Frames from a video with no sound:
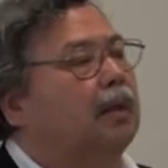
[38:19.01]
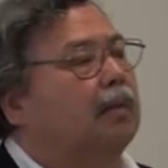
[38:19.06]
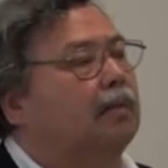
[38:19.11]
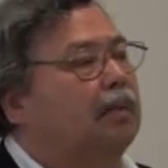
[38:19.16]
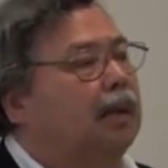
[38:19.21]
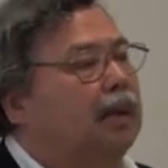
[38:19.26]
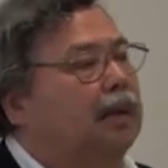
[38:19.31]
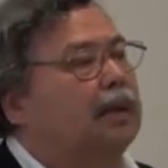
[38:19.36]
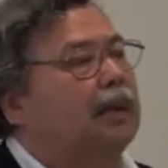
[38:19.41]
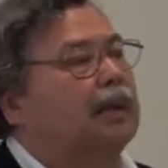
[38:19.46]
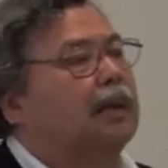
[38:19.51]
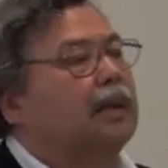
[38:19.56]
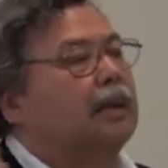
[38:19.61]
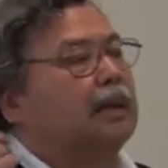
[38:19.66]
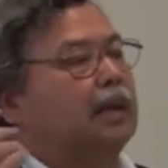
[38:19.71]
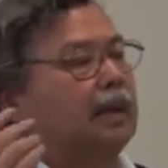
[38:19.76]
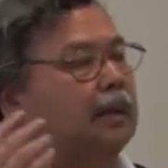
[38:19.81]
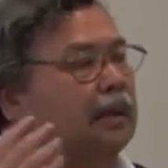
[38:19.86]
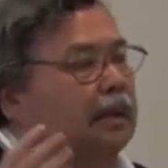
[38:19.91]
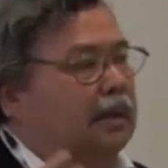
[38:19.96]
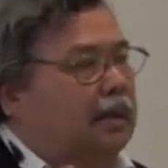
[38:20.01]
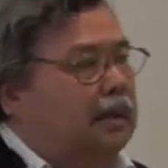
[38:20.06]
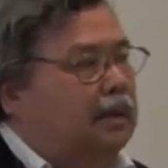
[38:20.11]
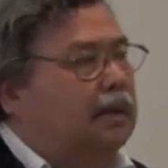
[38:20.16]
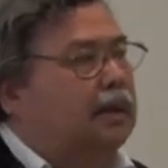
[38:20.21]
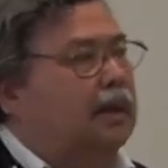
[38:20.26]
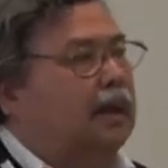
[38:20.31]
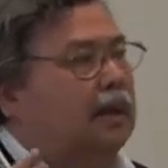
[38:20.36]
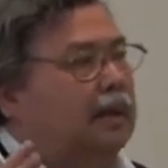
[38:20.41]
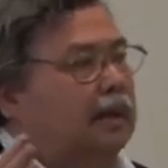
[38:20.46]
but the
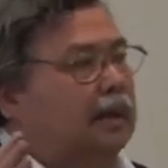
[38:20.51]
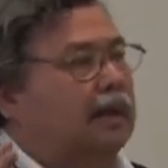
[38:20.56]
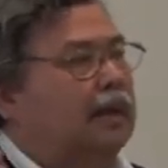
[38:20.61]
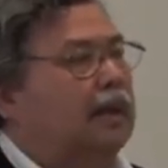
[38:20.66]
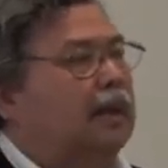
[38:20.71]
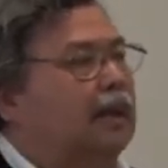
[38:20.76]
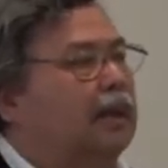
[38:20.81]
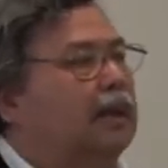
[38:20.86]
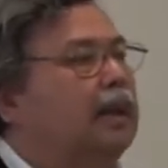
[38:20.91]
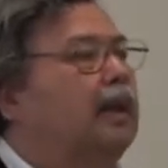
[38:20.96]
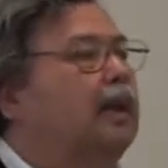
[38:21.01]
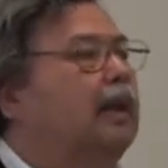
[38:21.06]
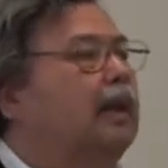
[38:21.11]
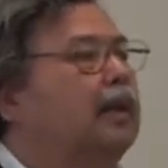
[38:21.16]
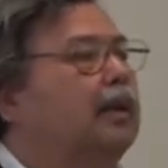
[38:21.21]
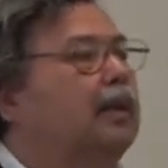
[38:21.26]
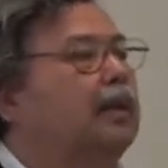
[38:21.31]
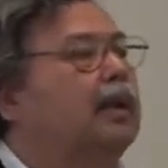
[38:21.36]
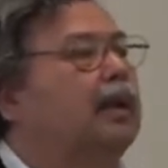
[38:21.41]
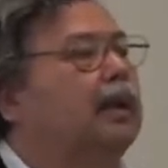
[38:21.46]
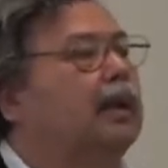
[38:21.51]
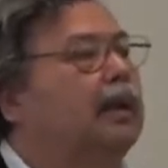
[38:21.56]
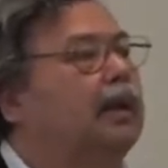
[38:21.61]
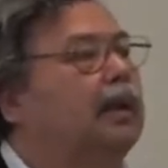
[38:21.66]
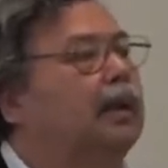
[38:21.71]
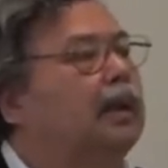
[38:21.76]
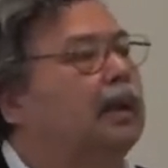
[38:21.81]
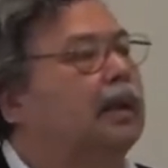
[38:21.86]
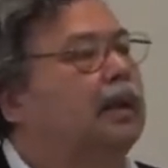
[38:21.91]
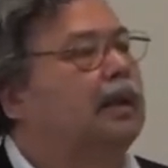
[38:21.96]
standard technique, okay,
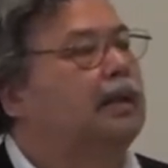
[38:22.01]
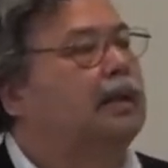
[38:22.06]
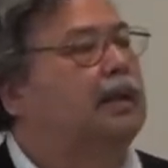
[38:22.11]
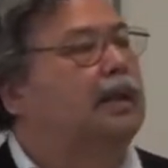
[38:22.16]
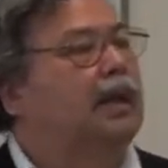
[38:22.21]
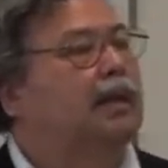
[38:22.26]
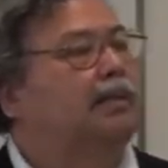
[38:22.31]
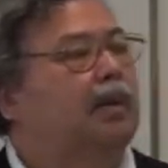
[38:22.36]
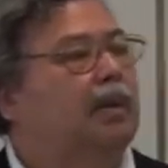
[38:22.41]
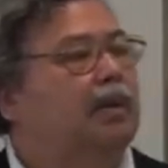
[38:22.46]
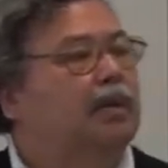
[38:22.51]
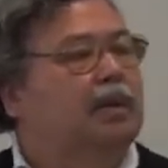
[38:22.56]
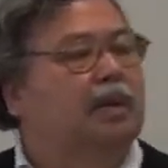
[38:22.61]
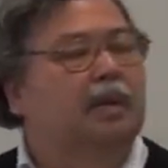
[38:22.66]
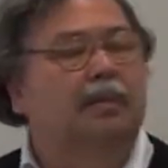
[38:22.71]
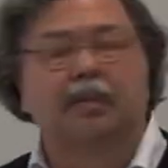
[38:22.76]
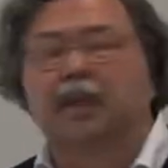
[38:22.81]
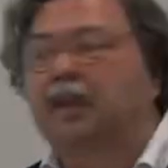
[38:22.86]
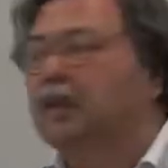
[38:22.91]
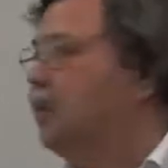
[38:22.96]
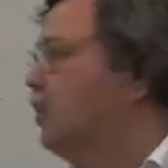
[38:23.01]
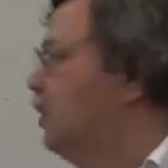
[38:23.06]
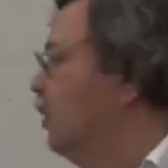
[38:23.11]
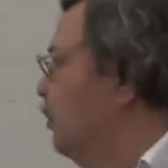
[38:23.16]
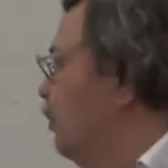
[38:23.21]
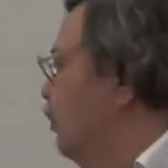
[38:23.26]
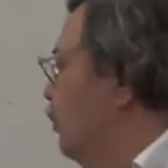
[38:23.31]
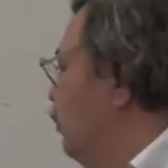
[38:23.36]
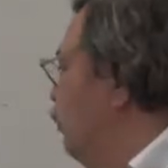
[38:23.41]
Z approximation.